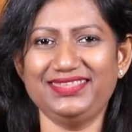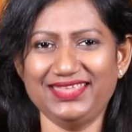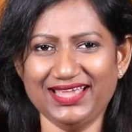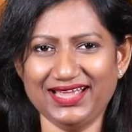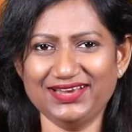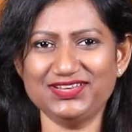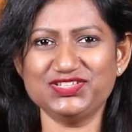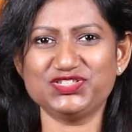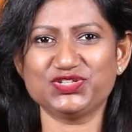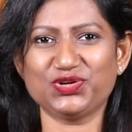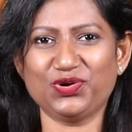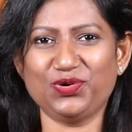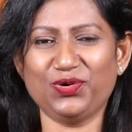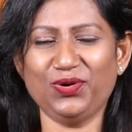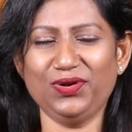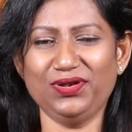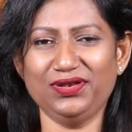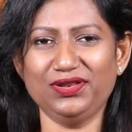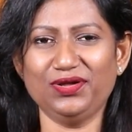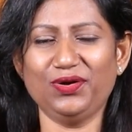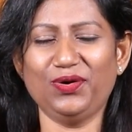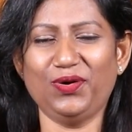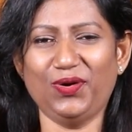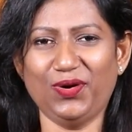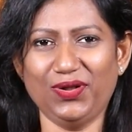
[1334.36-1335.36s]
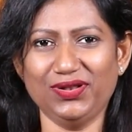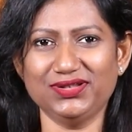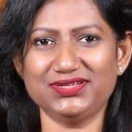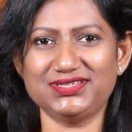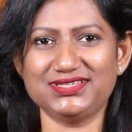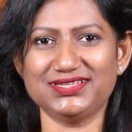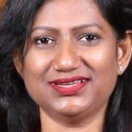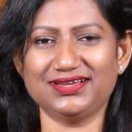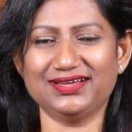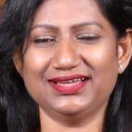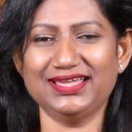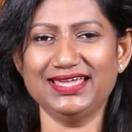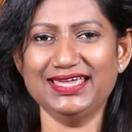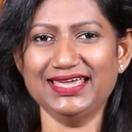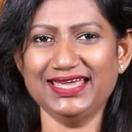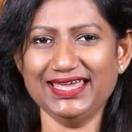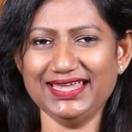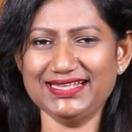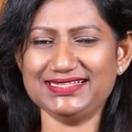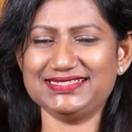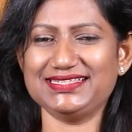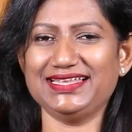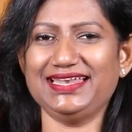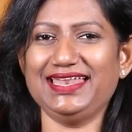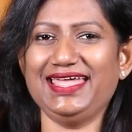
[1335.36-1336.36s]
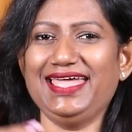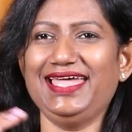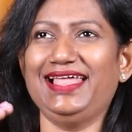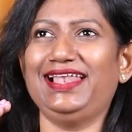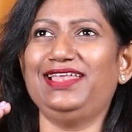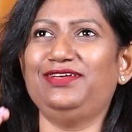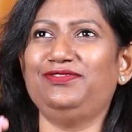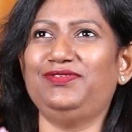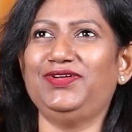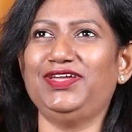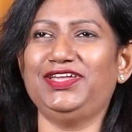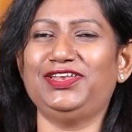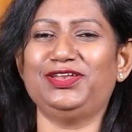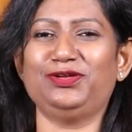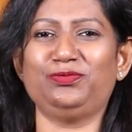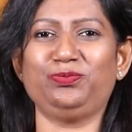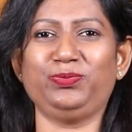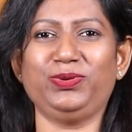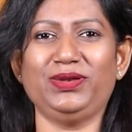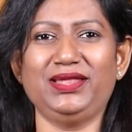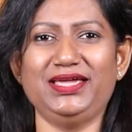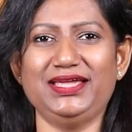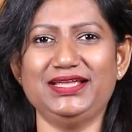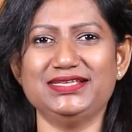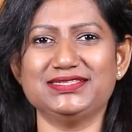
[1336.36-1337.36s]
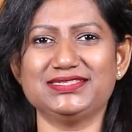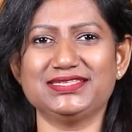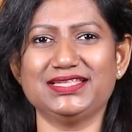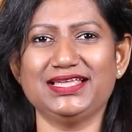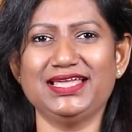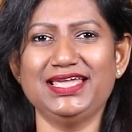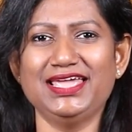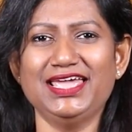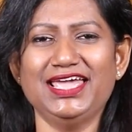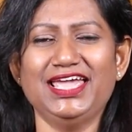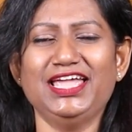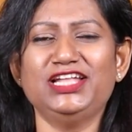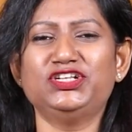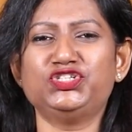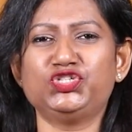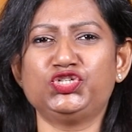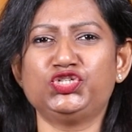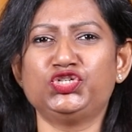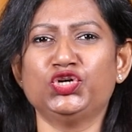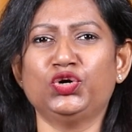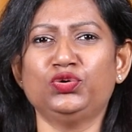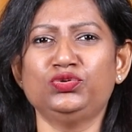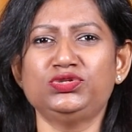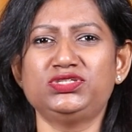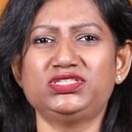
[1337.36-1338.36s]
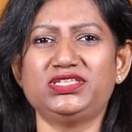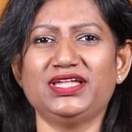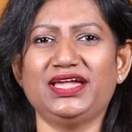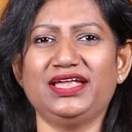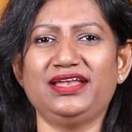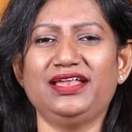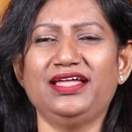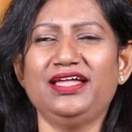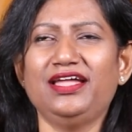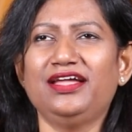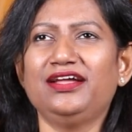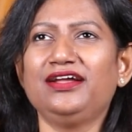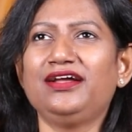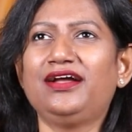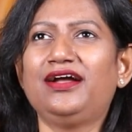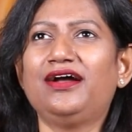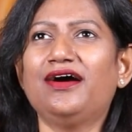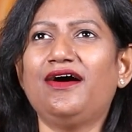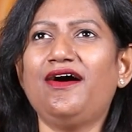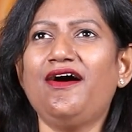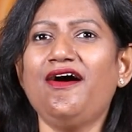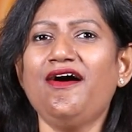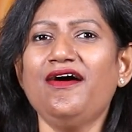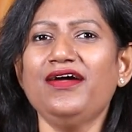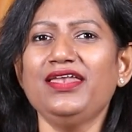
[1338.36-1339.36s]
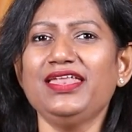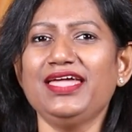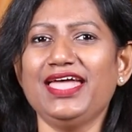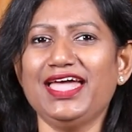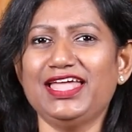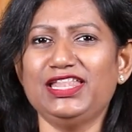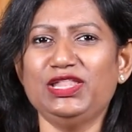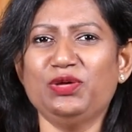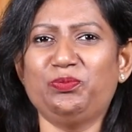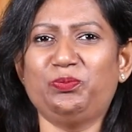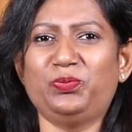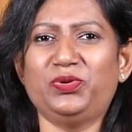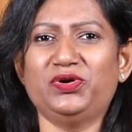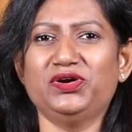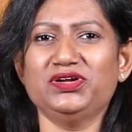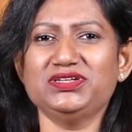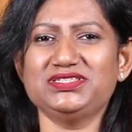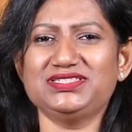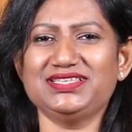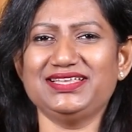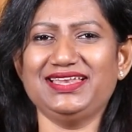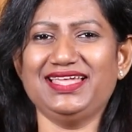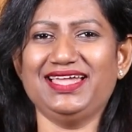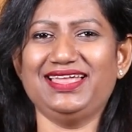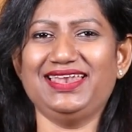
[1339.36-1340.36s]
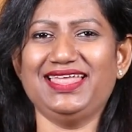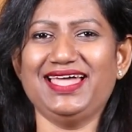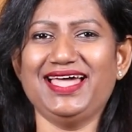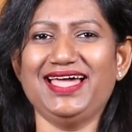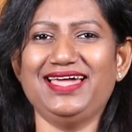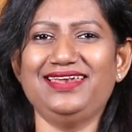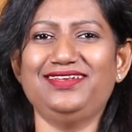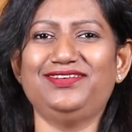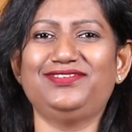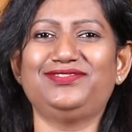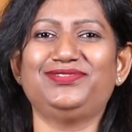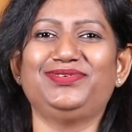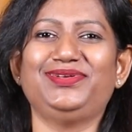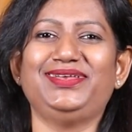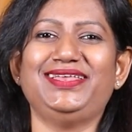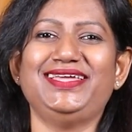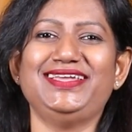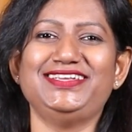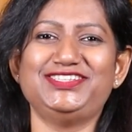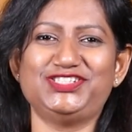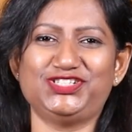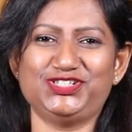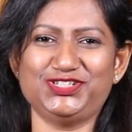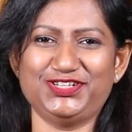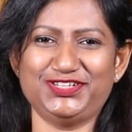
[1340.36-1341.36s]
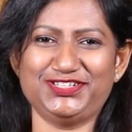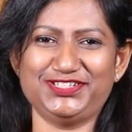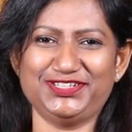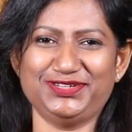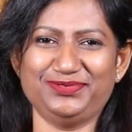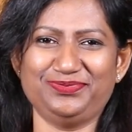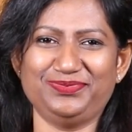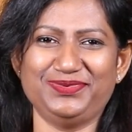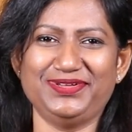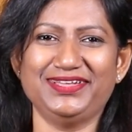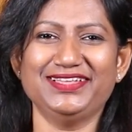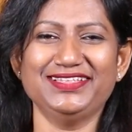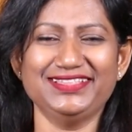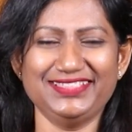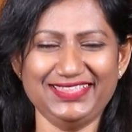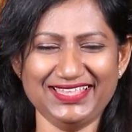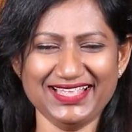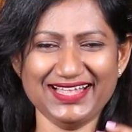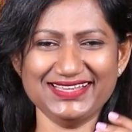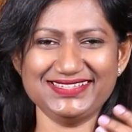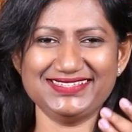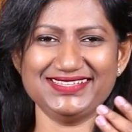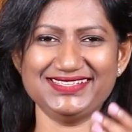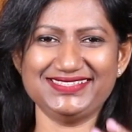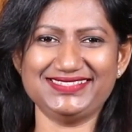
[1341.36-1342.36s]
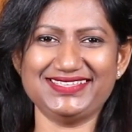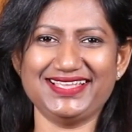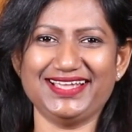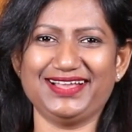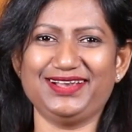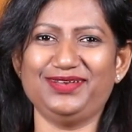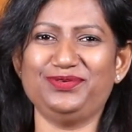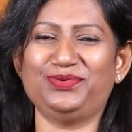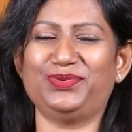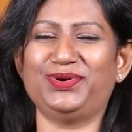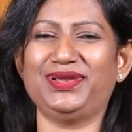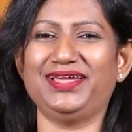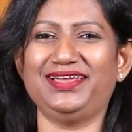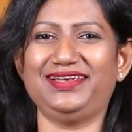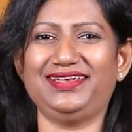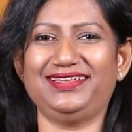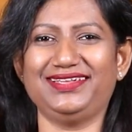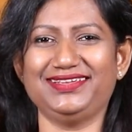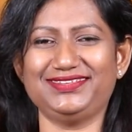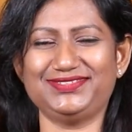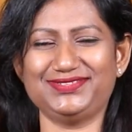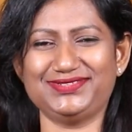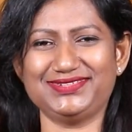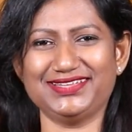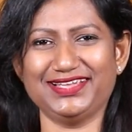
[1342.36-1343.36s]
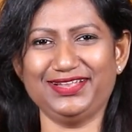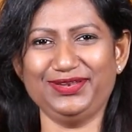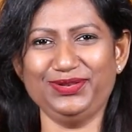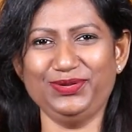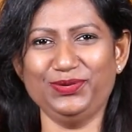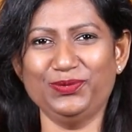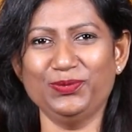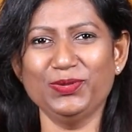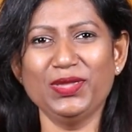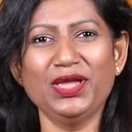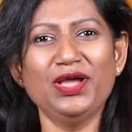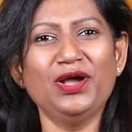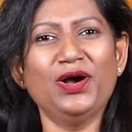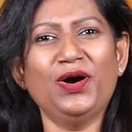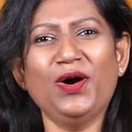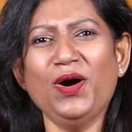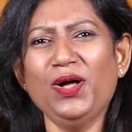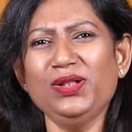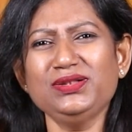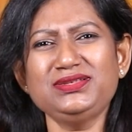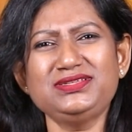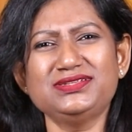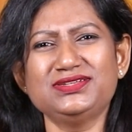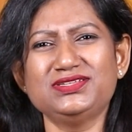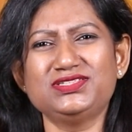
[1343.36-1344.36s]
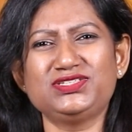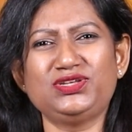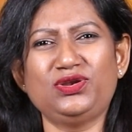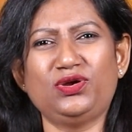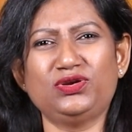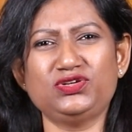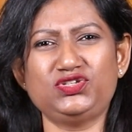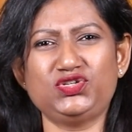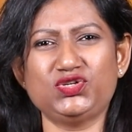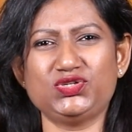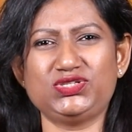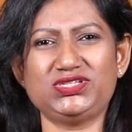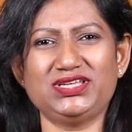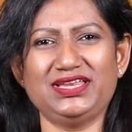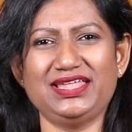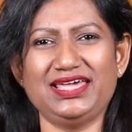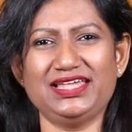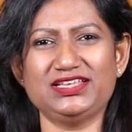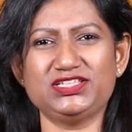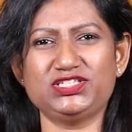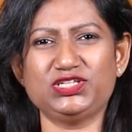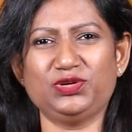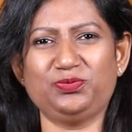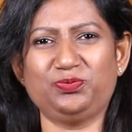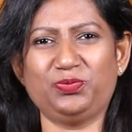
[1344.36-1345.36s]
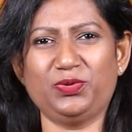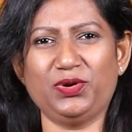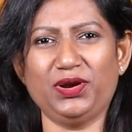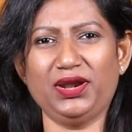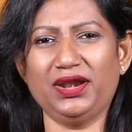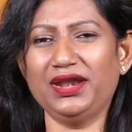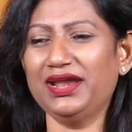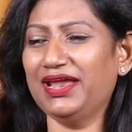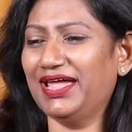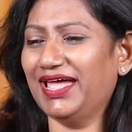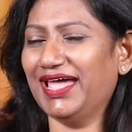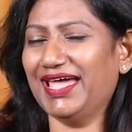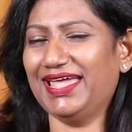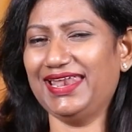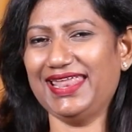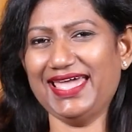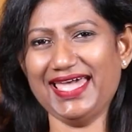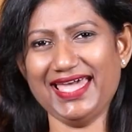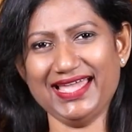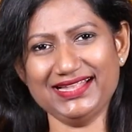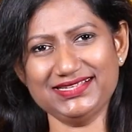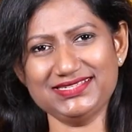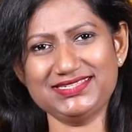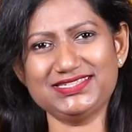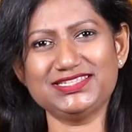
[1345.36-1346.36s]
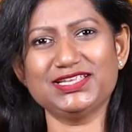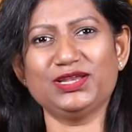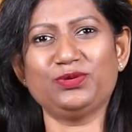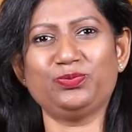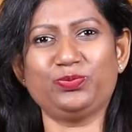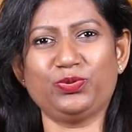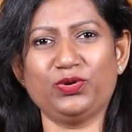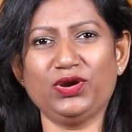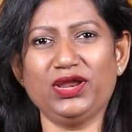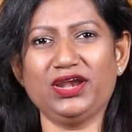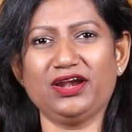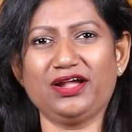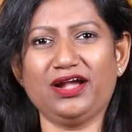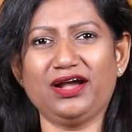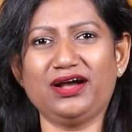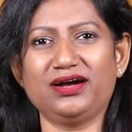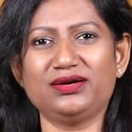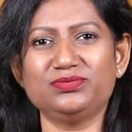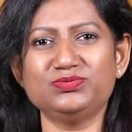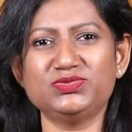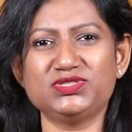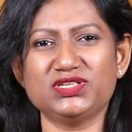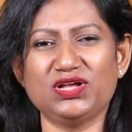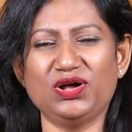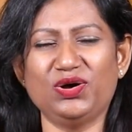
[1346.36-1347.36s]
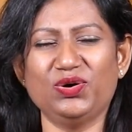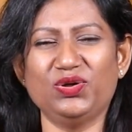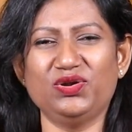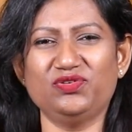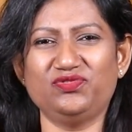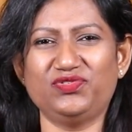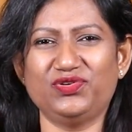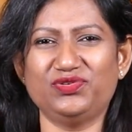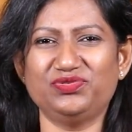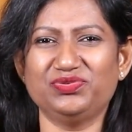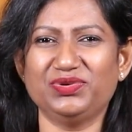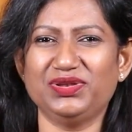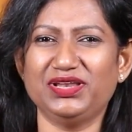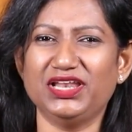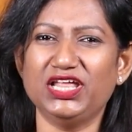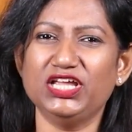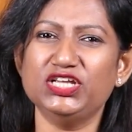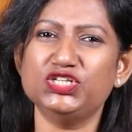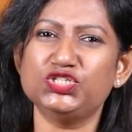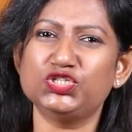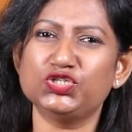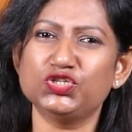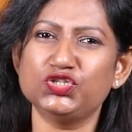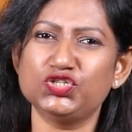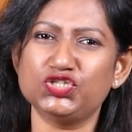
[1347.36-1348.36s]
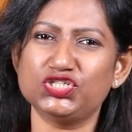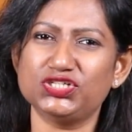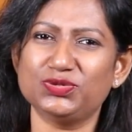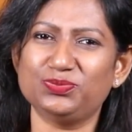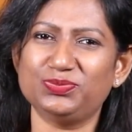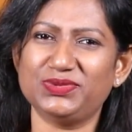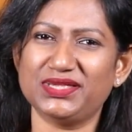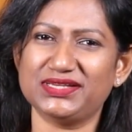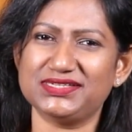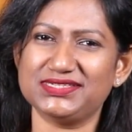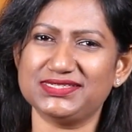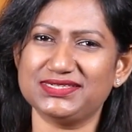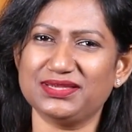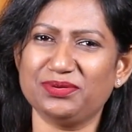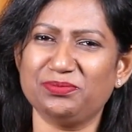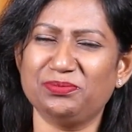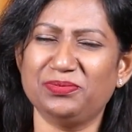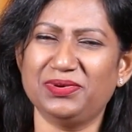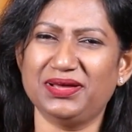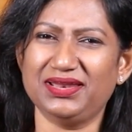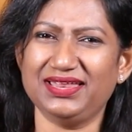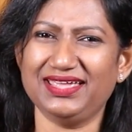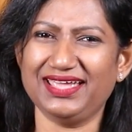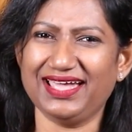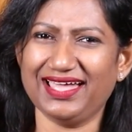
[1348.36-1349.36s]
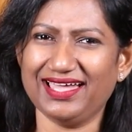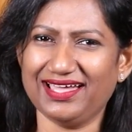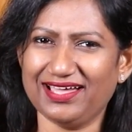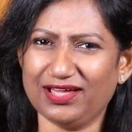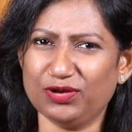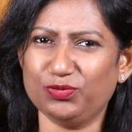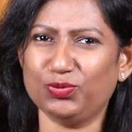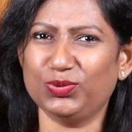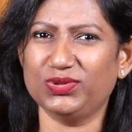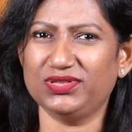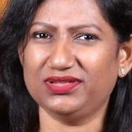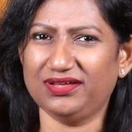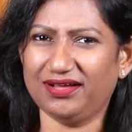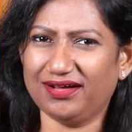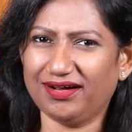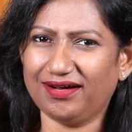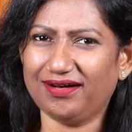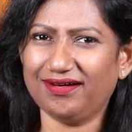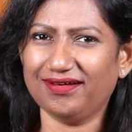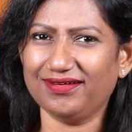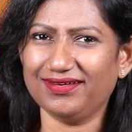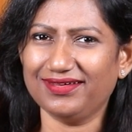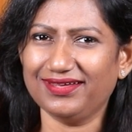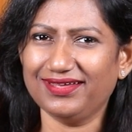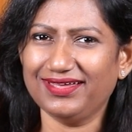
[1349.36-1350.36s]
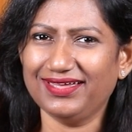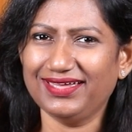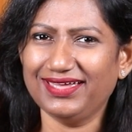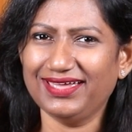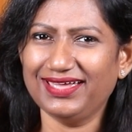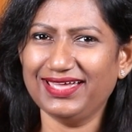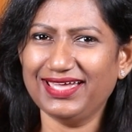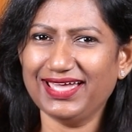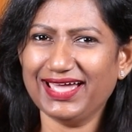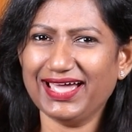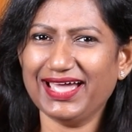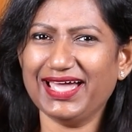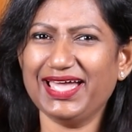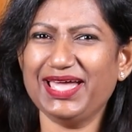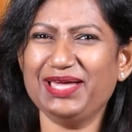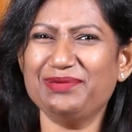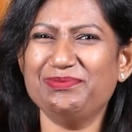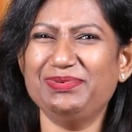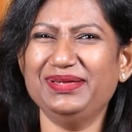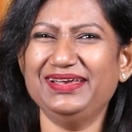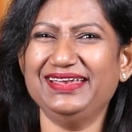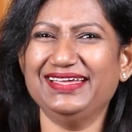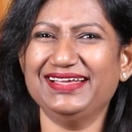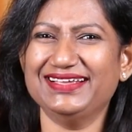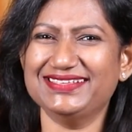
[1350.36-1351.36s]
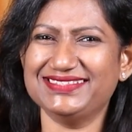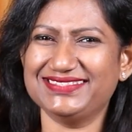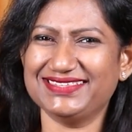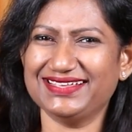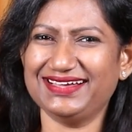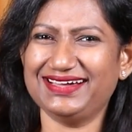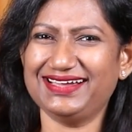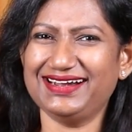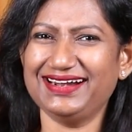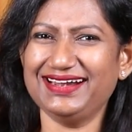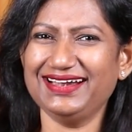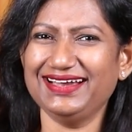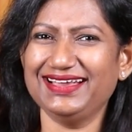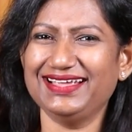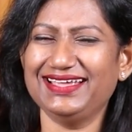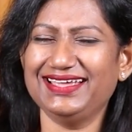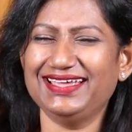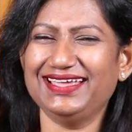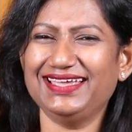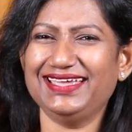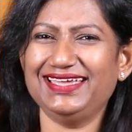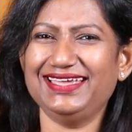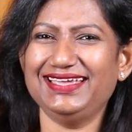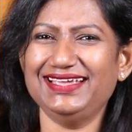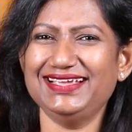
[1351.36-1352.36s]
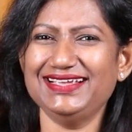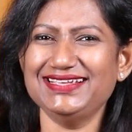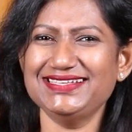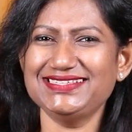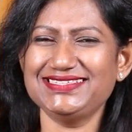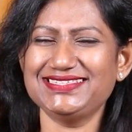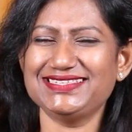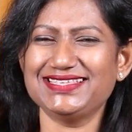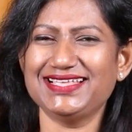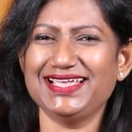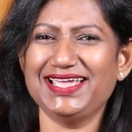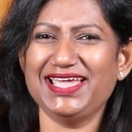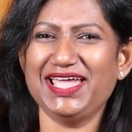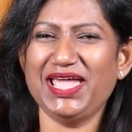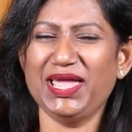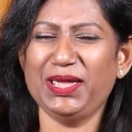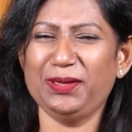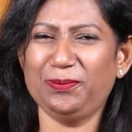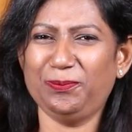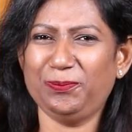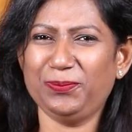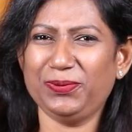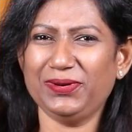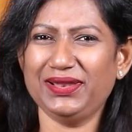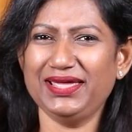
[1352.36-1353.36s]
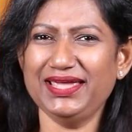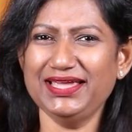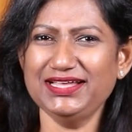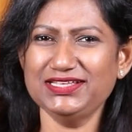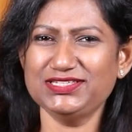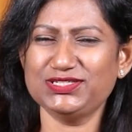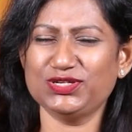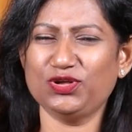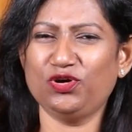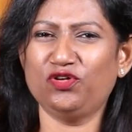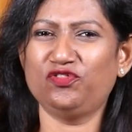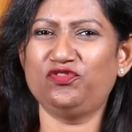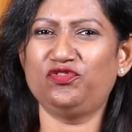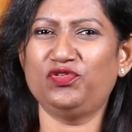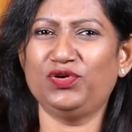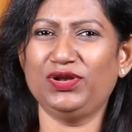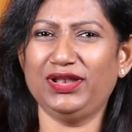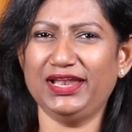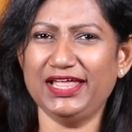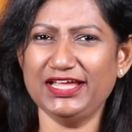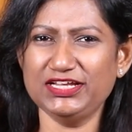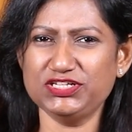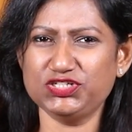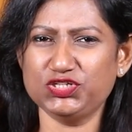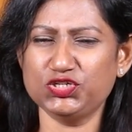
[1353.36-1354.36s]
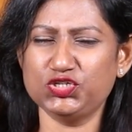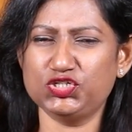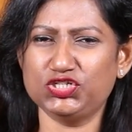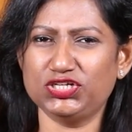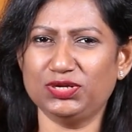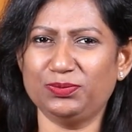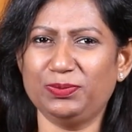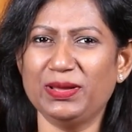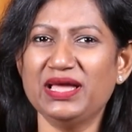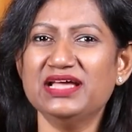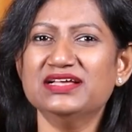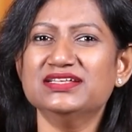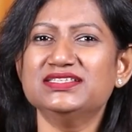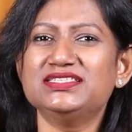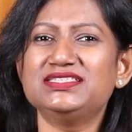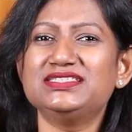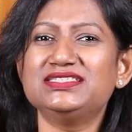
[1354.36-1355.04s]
That is called altar. It's an elevated place. It shows that God and the person had a relationship. That's exactly what I'd like to tell you. Altar is not just an answered prayer. An answered prayer comes out of a relationship that somebody had with God. Eben Hazar is a place of relationship.